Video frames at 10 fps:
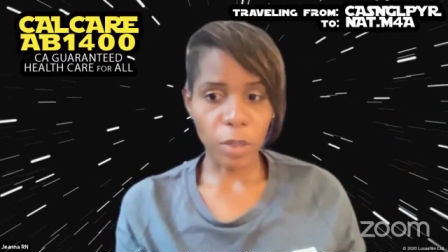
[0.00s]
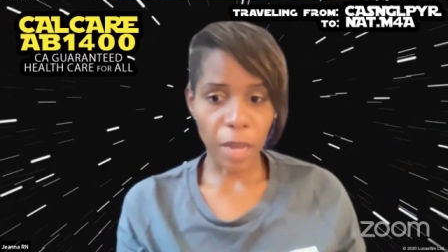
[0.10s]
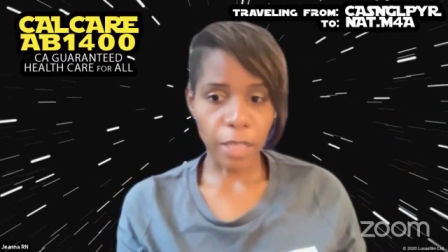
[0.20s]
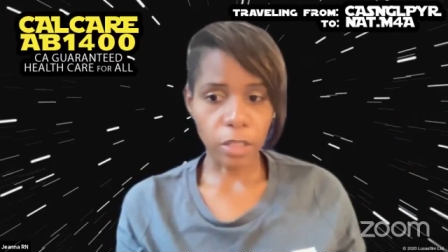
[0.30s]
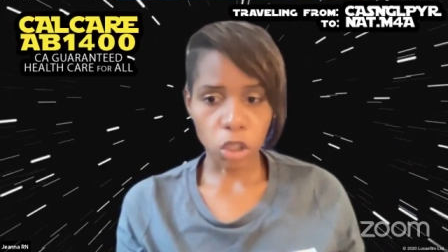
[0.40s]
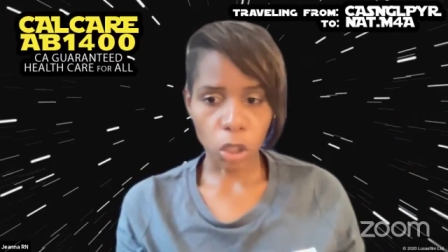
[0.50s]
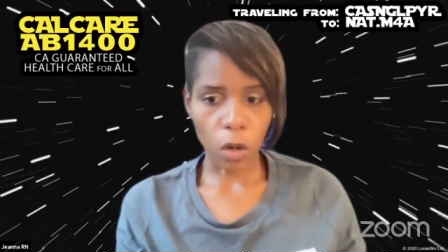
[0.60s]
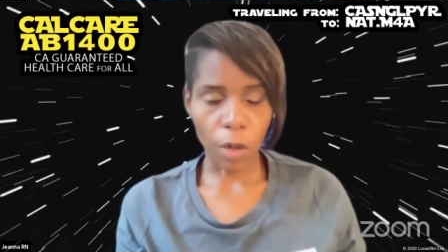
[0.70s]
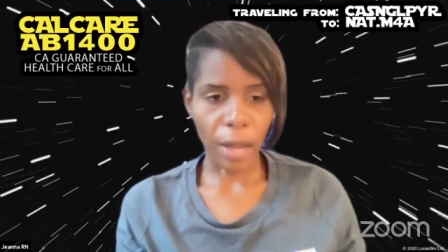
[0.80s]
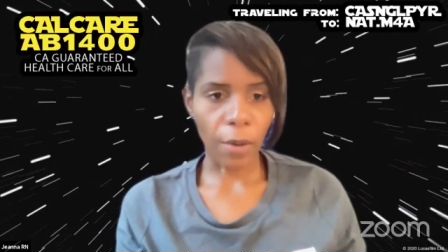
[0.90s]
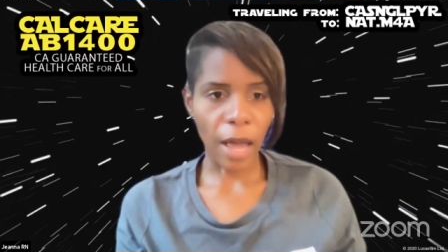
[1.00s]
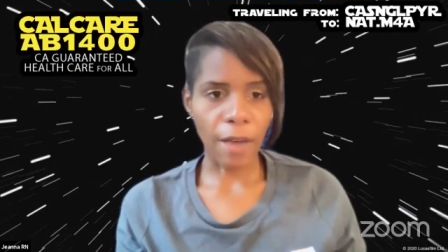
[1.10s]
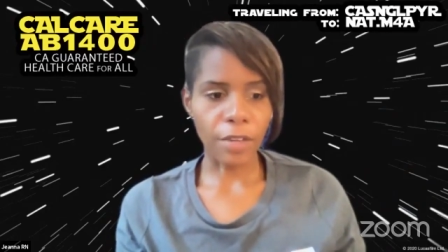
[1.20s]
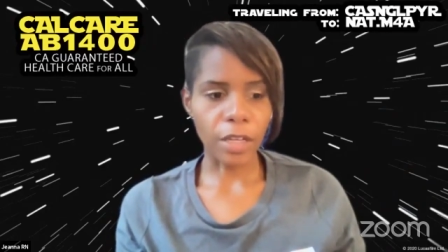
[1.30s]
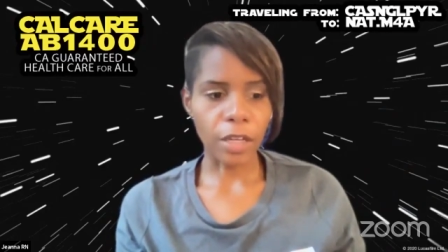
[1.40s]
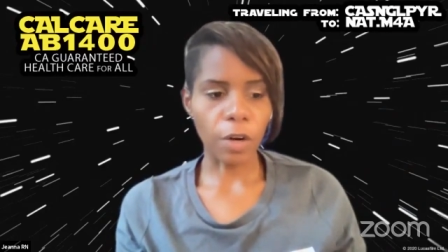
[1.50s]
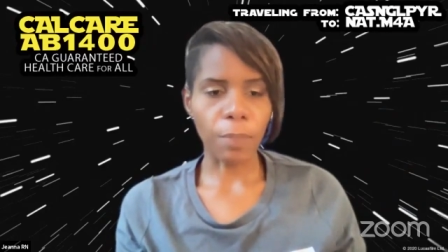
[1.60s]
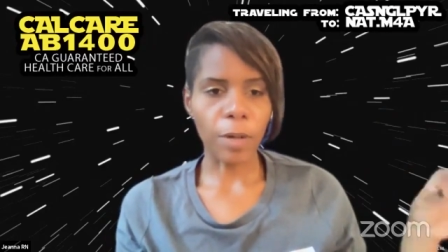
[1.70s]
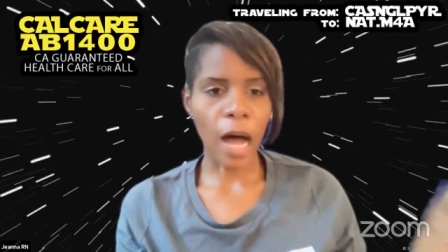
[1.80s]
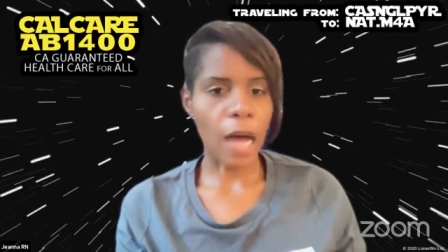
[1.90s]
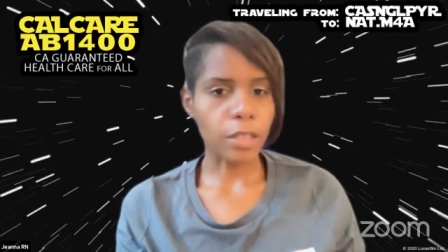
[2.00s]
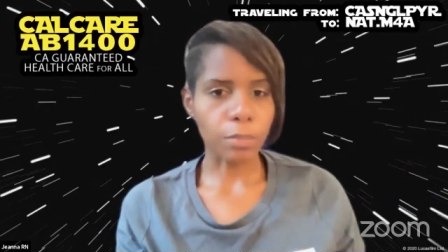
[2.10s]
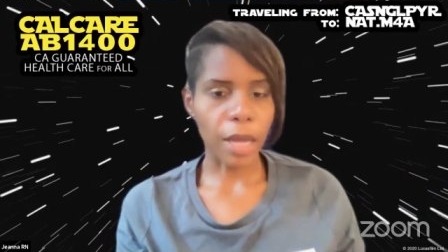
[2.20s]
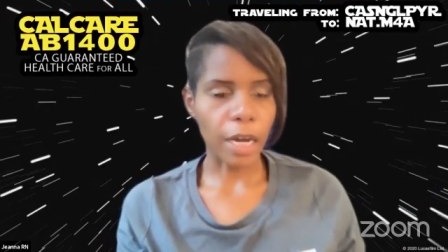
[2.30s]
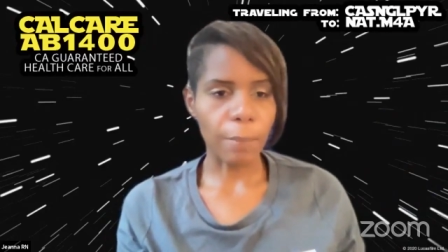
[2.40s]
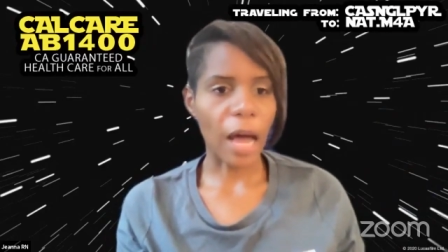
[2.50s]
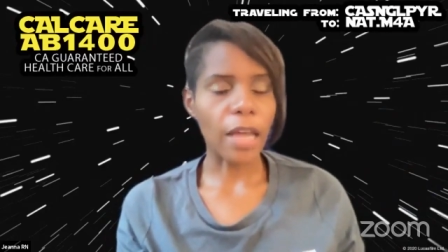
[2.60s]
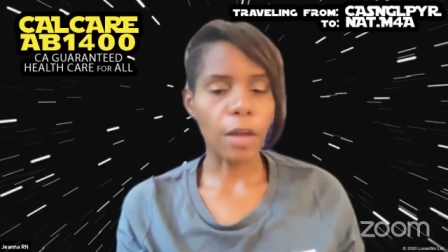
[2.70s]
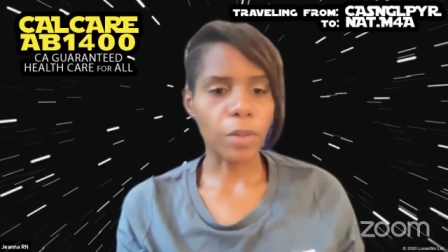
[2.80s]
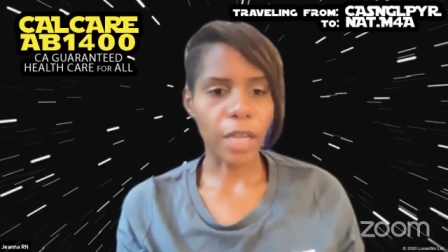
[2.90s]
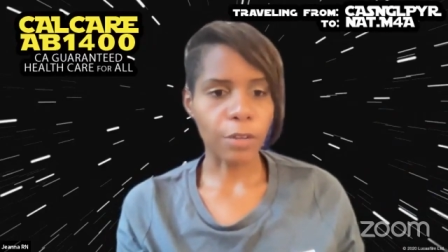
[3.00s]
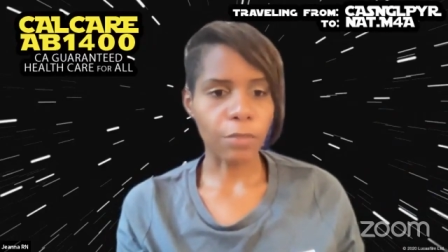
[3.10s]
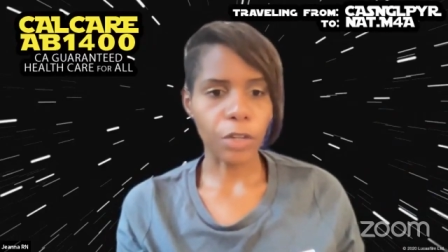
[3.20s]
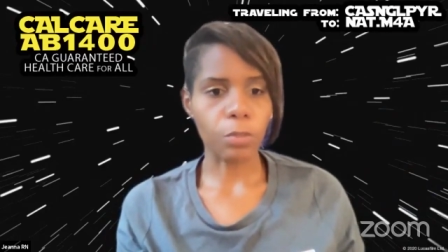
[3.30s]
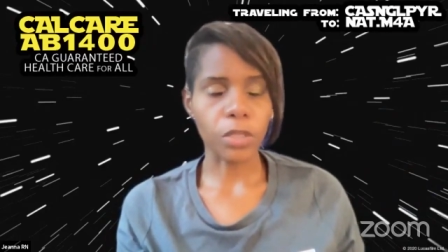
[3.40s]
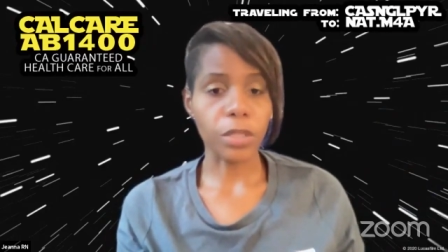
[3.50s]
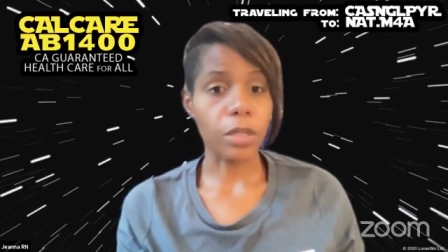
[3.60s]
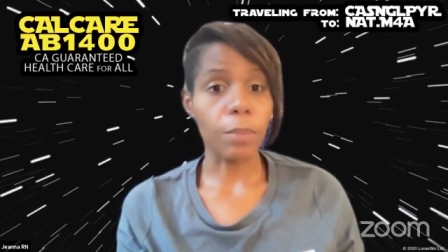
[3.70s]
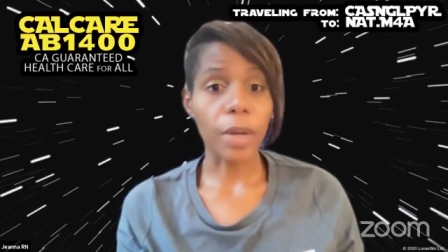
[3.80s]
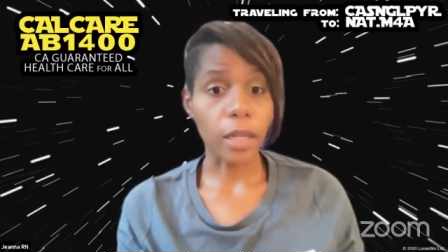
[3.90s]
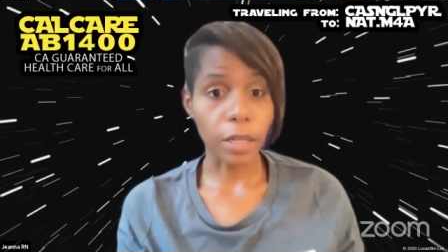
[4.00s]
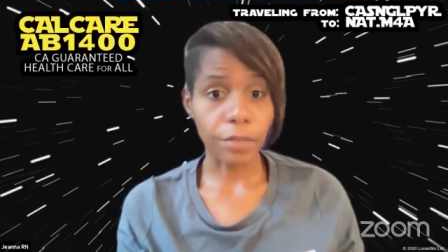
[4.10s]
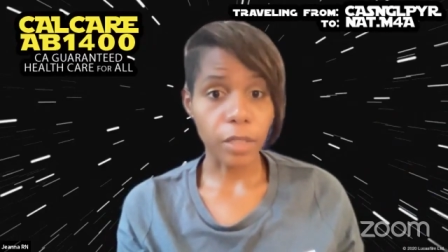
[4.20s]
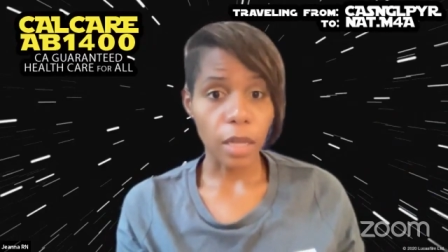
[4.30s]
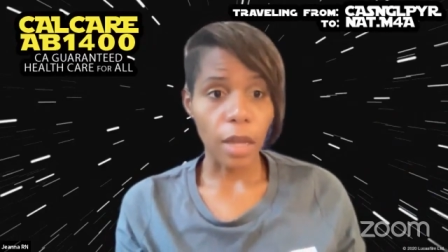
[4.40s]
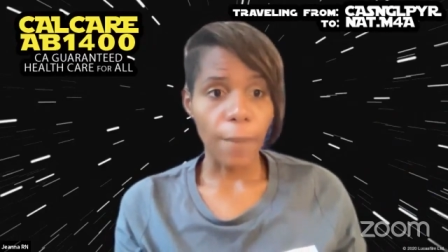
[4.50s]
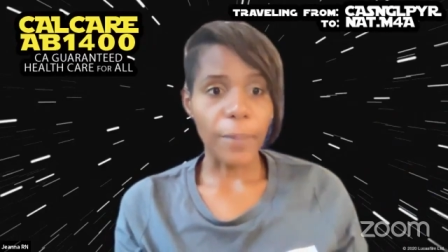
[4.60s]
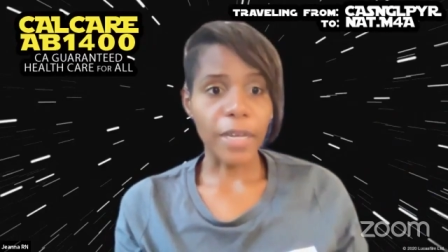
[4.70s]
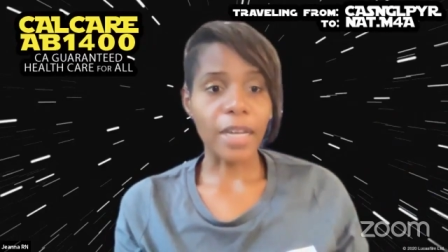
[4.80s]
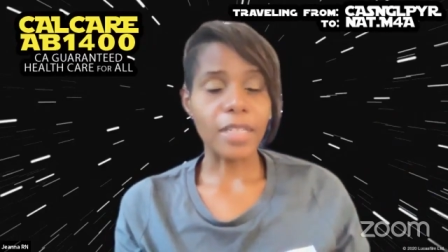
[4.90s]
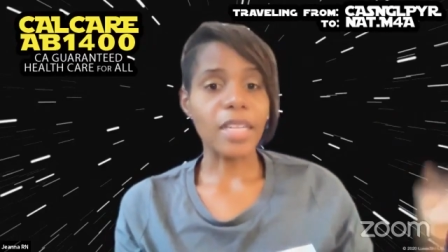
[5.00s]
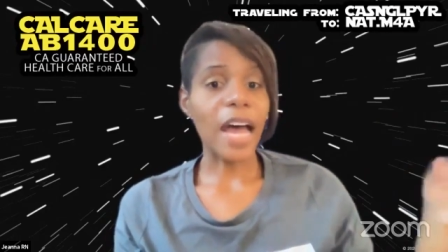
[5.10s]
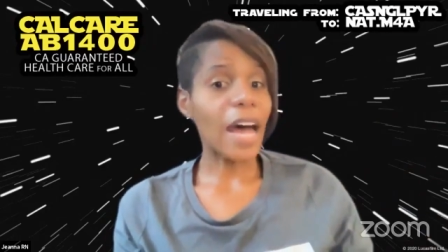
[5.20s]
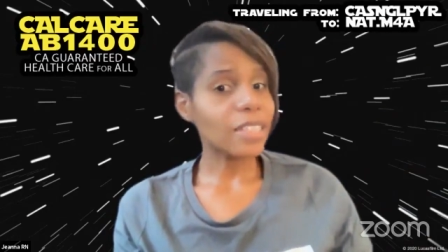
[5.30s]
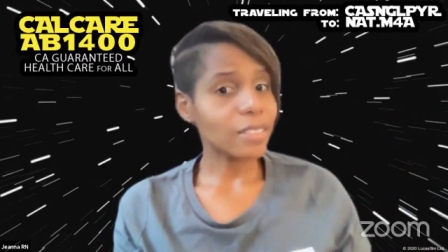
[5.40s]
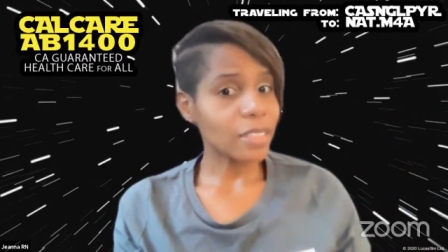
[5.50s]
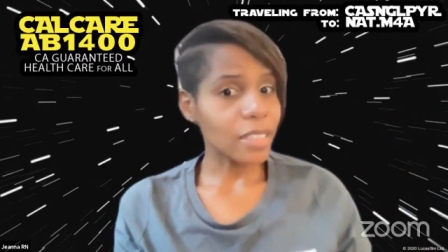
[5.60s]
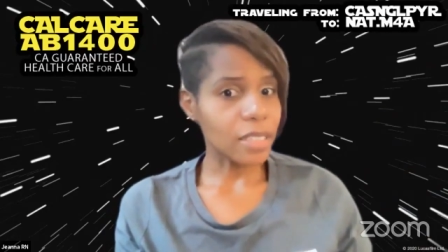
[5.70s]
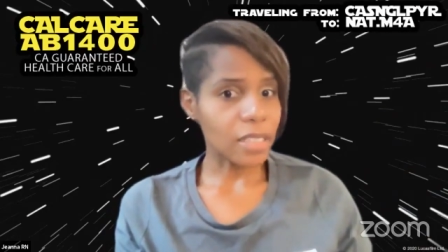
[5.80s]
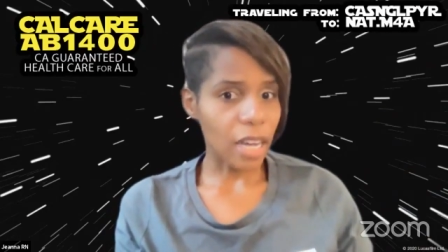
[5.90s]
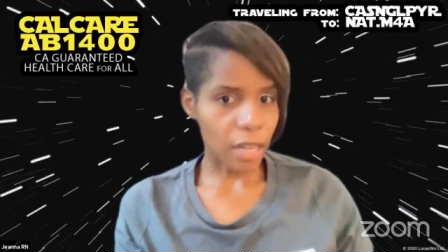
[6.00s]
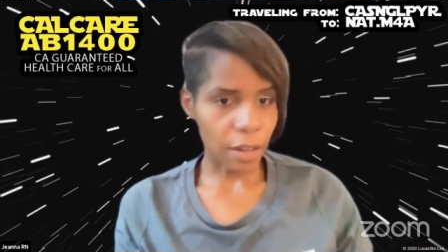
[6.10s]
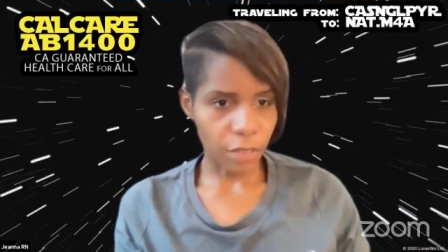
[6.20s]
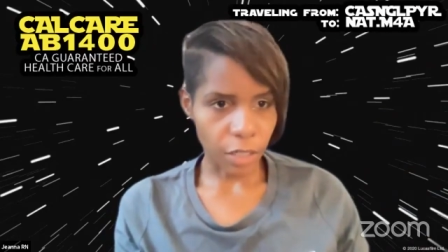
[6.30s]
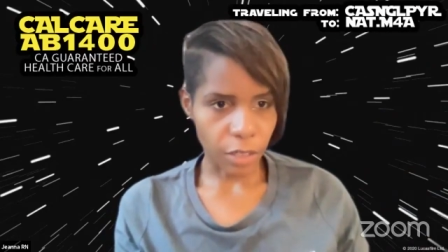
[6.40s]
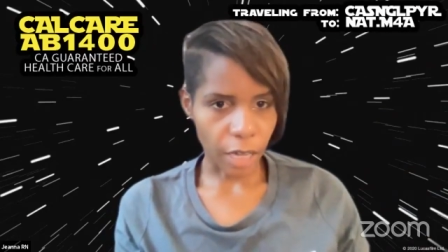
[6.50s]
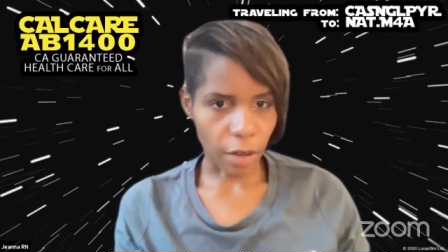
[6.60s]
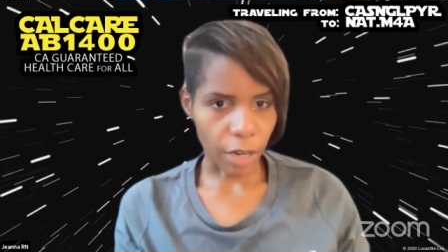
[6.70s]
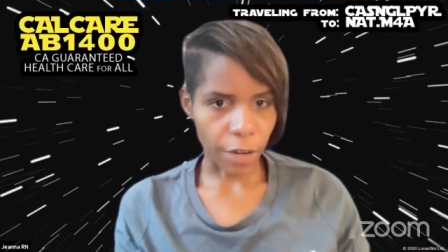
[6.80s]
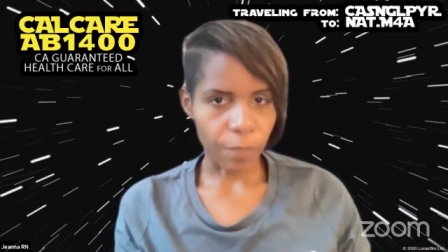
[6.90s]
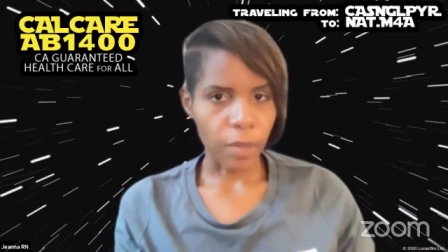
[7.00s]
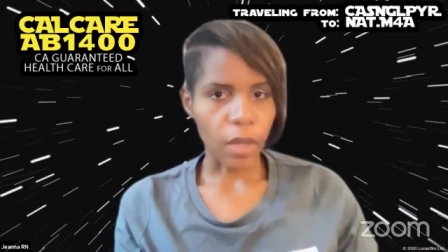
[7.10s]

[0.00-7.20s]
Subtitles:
make the joke about having your cosmetic buy-up plan for your Brazilian butt lift, because that is not covered under CalCare.